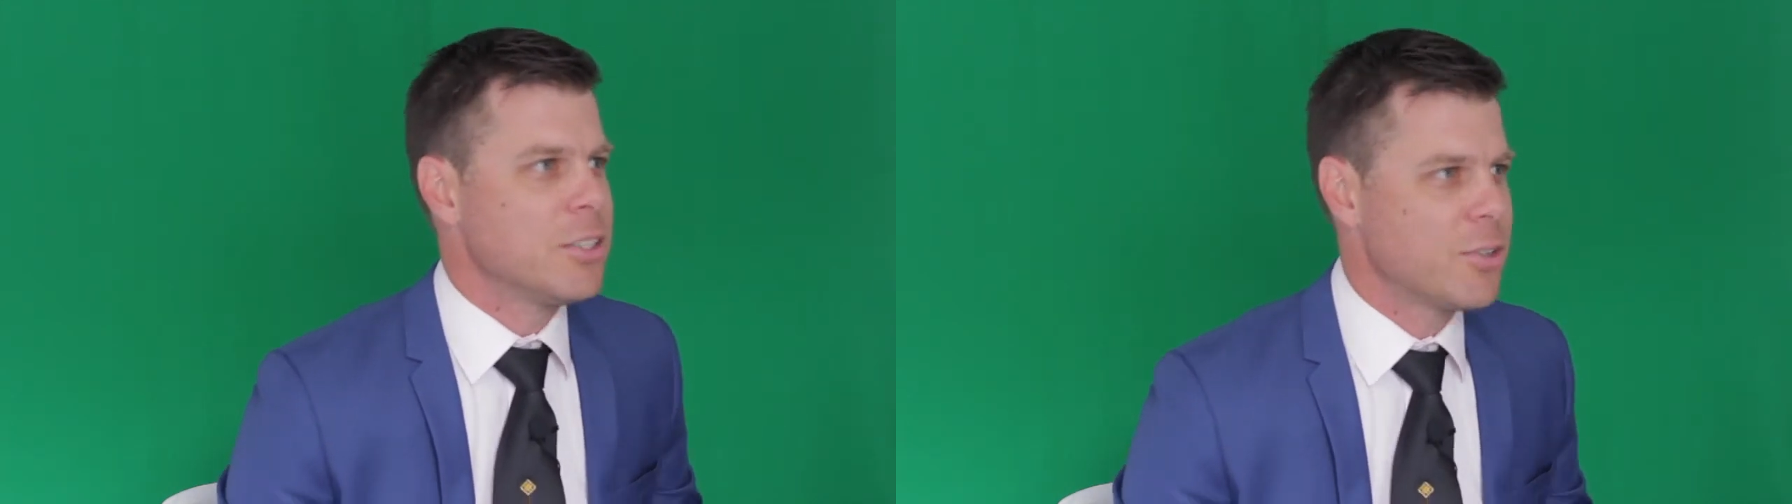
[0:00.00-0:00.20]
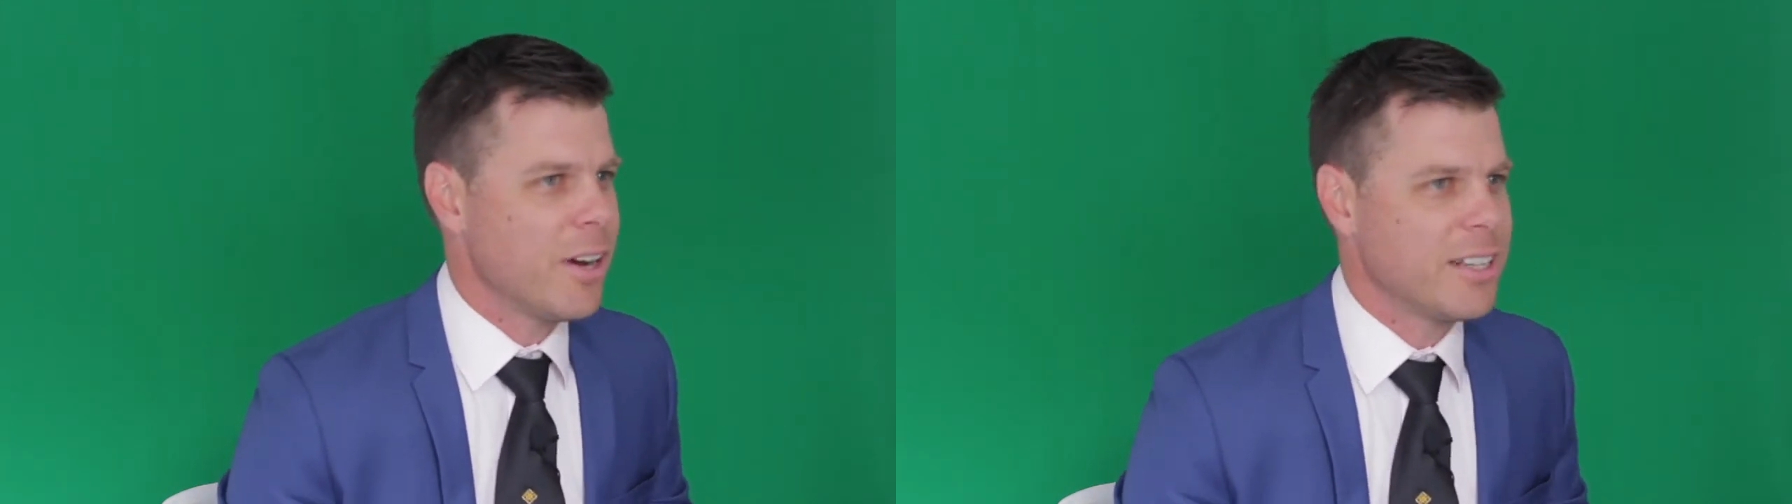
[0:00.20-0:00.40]

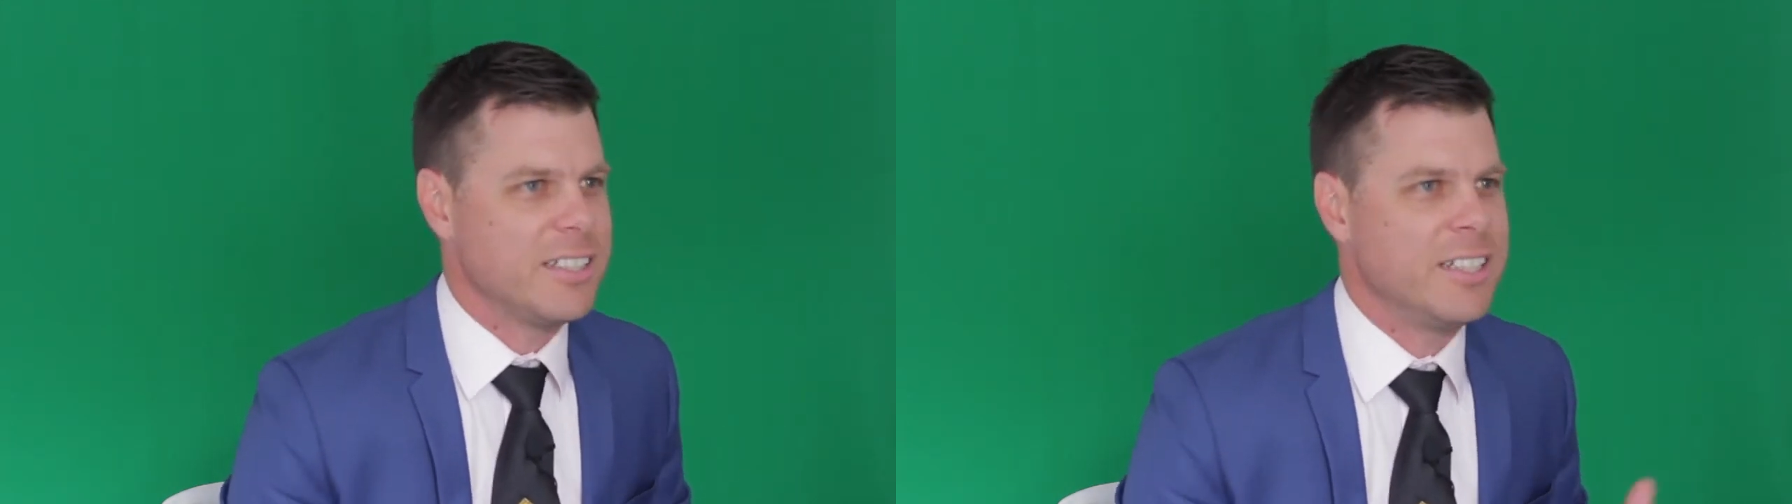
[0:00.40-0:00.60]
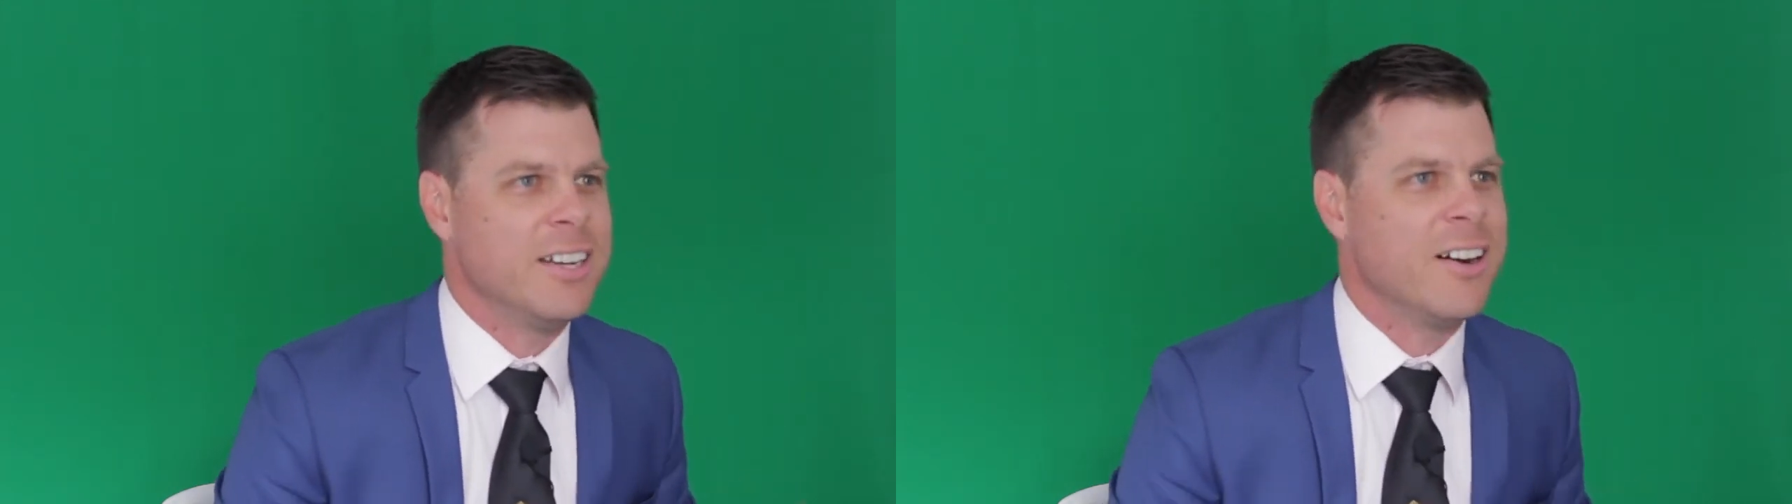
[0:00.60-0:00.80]

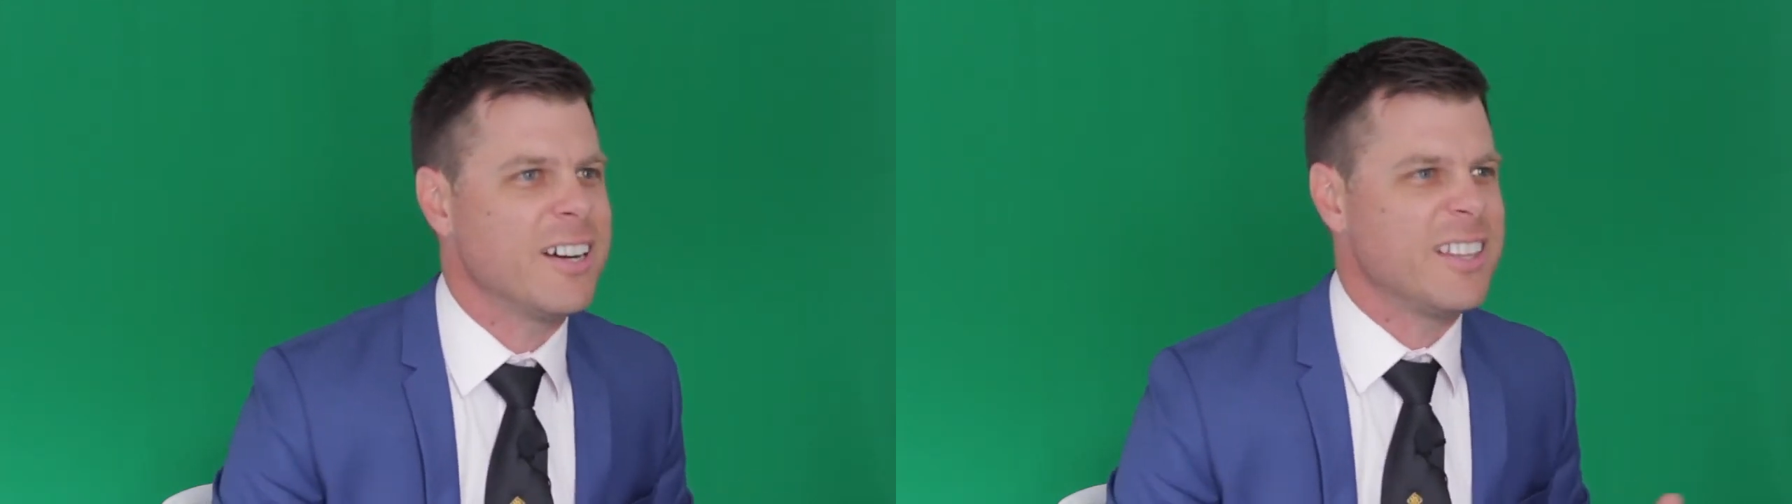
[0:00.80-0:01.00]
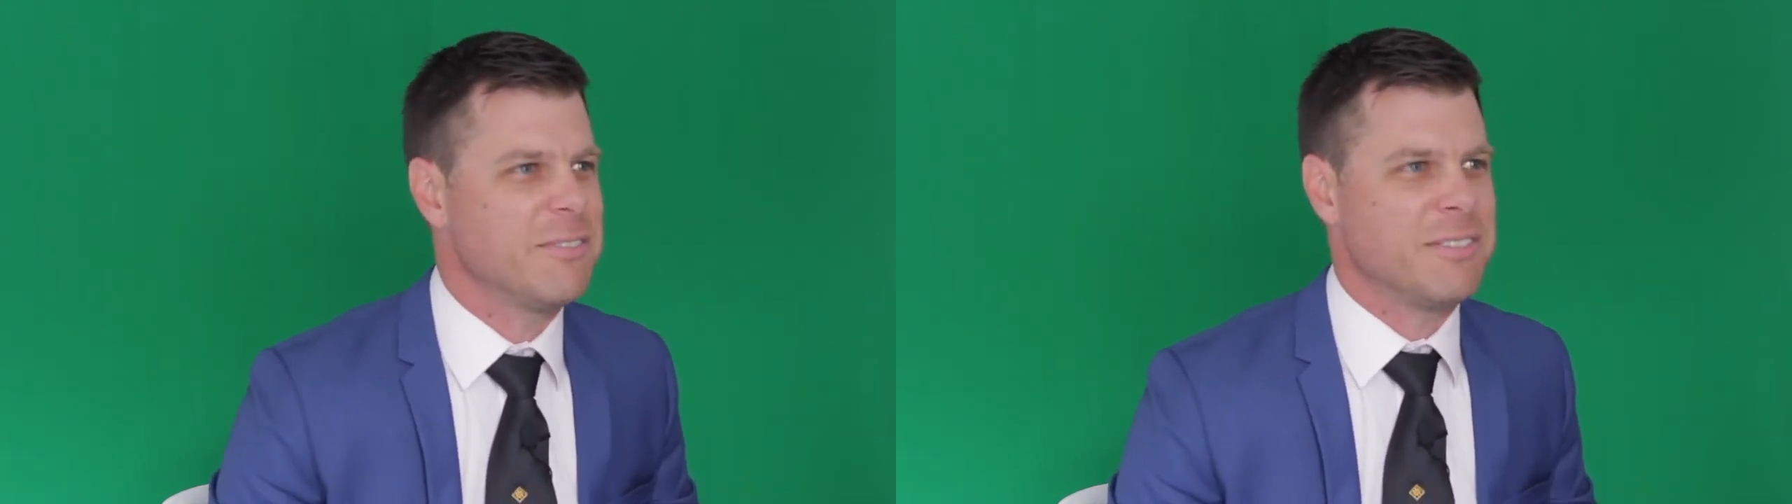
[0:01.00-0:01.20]
trying to
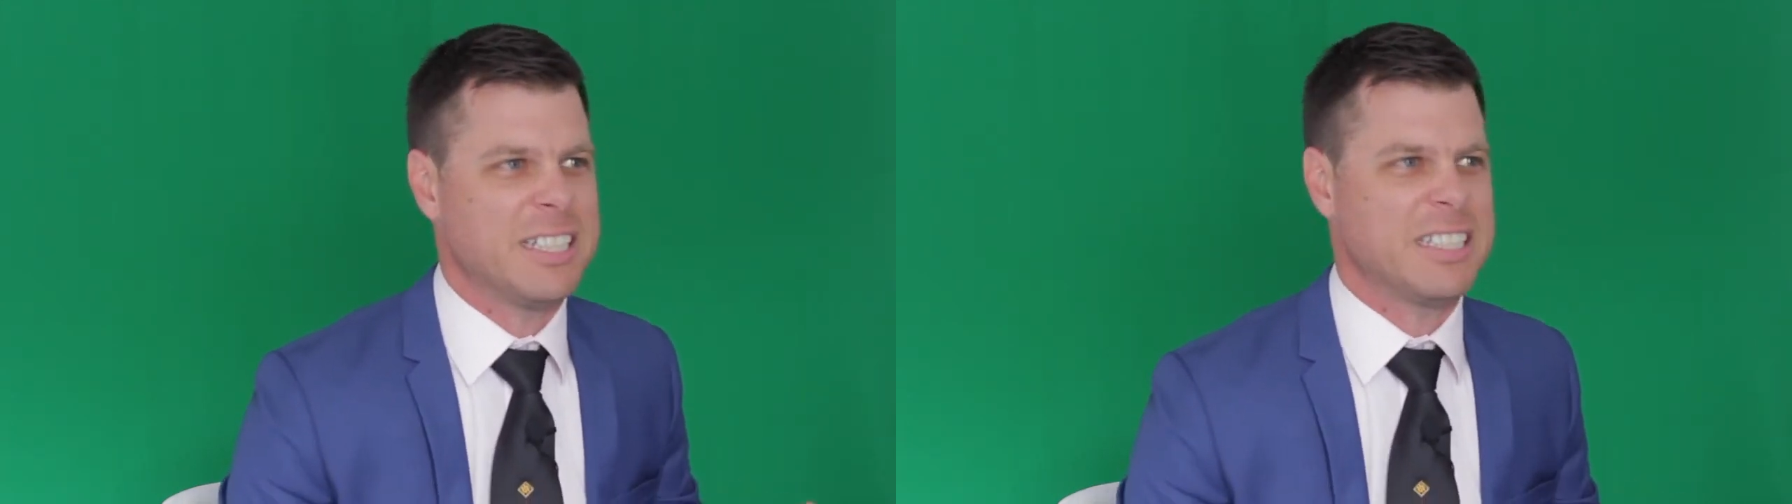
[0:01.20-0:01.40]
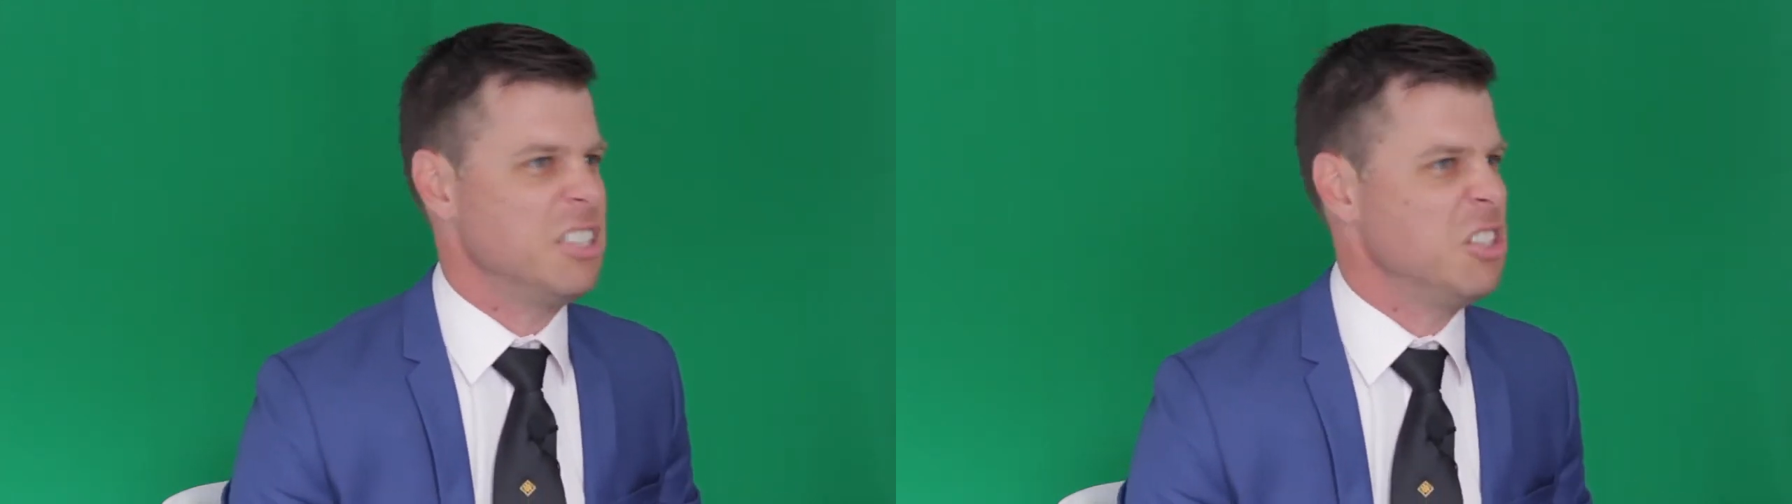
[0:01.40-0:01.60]
deny the
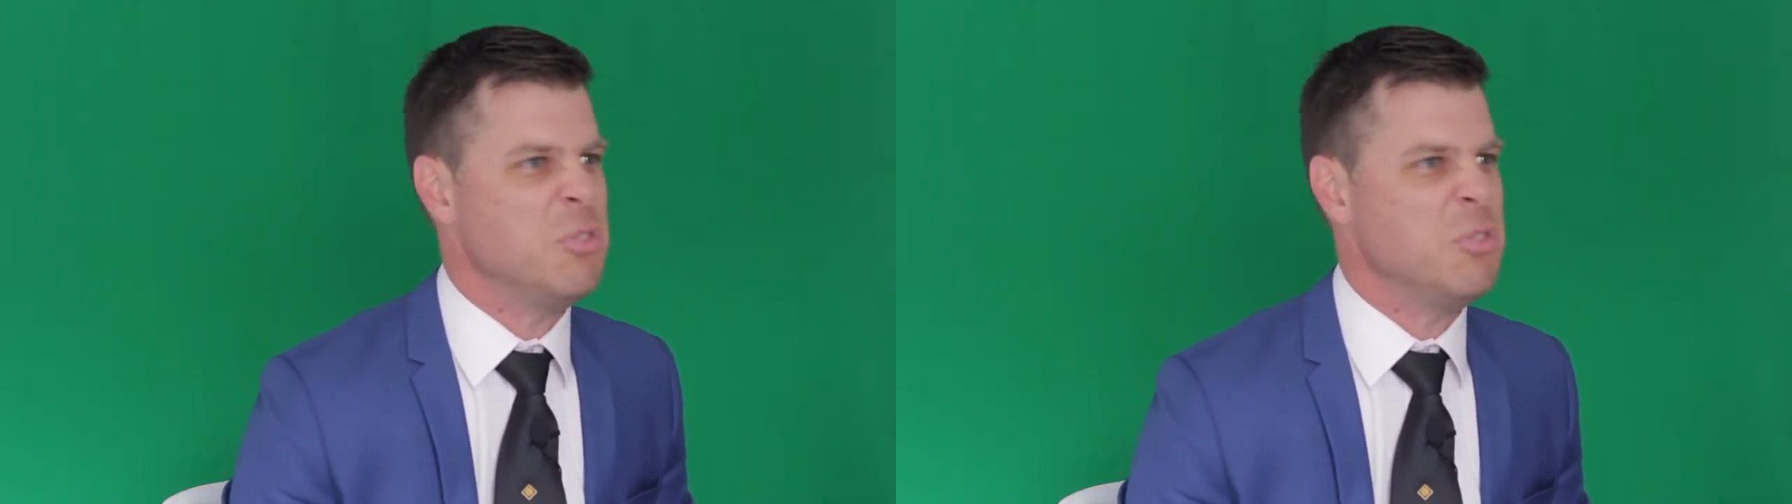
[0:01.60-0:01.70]
fact that